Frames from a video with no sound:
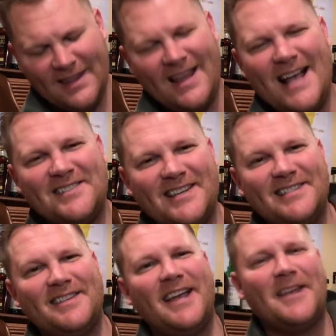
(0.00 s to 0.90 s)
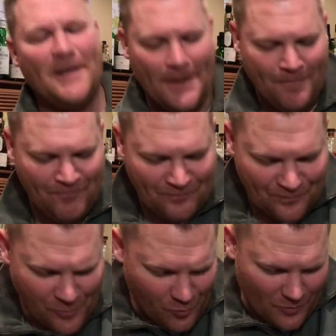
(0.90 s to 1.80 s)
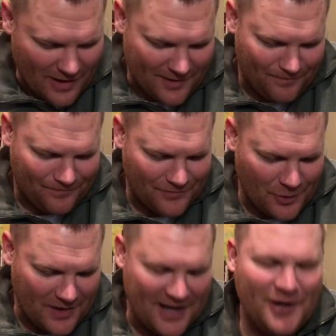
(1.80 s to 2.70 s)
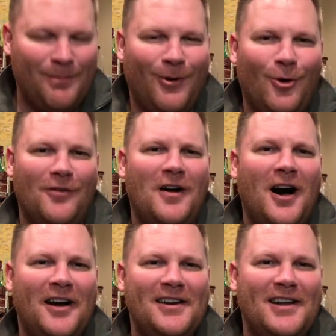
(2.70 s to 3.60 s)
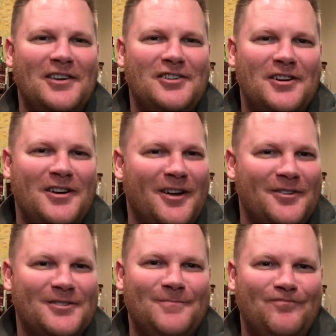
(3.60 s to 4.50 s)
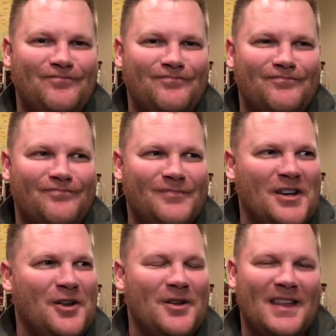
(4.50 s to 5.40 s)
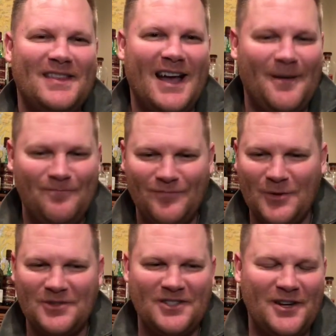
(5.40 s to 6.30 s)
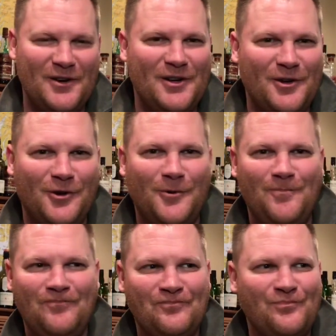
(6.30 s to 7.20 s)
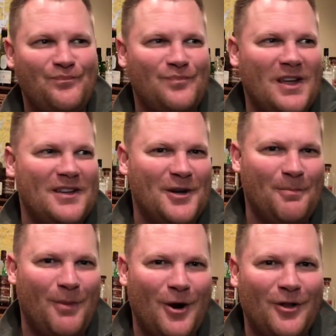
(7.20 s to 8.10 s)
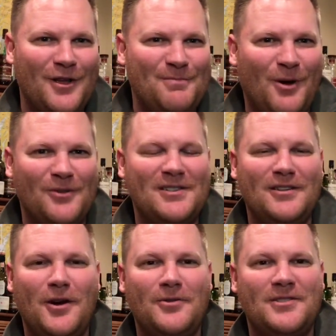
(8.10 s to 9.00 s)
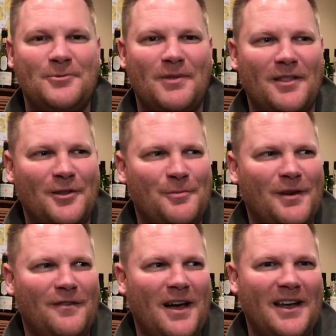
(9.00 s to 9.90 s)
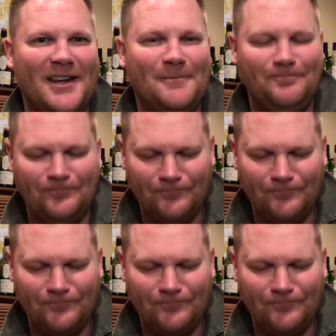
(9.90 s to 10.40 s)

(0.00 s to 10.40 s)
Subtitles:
lastly, it's like you're eating a bowl of honey nut Cheerios. You know, you get those cereal, barley, malty notes with a little bit of honey.